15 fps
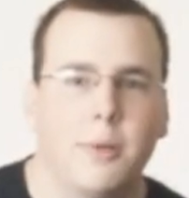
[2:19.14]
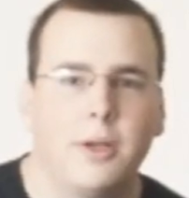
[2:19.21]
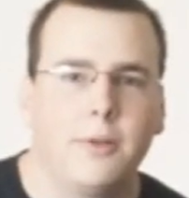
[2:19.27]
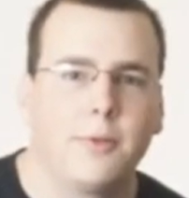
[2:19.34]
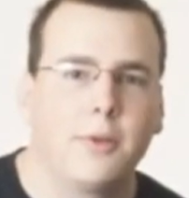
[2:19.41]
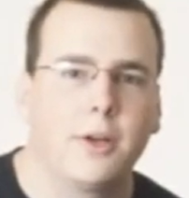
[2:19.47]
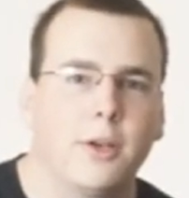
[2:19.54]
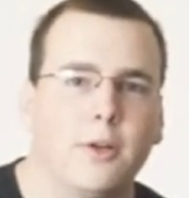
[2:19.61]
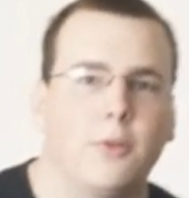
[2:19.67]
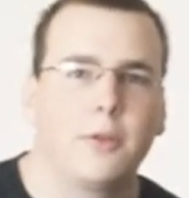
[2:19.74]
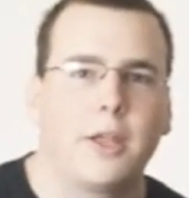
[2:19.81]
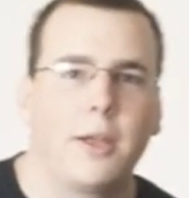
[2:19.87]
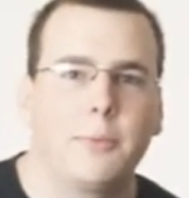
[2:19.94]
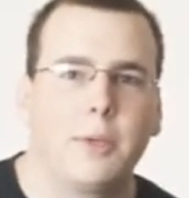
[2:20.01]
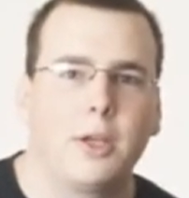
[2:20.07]
them ready for a good
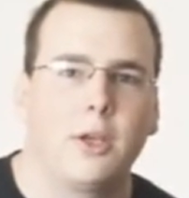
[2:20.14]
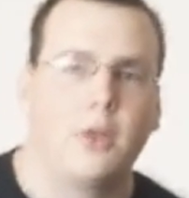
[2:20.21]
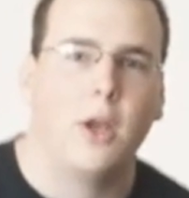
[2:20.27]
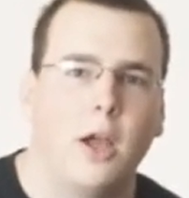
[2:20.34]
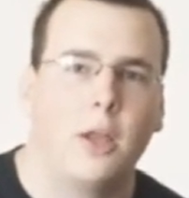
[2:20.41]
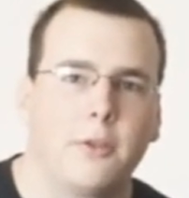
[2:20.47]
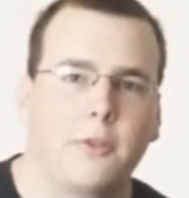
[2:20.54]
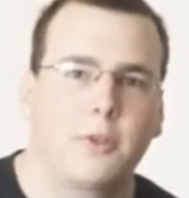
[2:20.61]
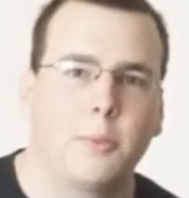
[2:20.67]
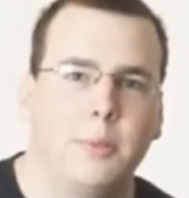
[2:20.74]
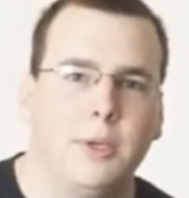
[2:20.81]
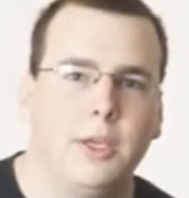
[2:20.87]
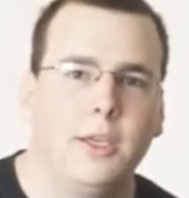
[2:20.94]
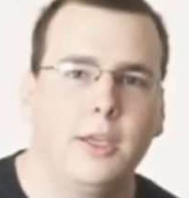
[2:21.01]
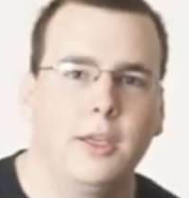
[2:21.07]
old
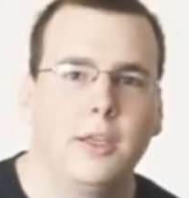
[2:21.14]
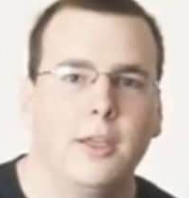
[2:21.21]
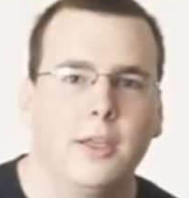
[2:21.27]
opticoscopy.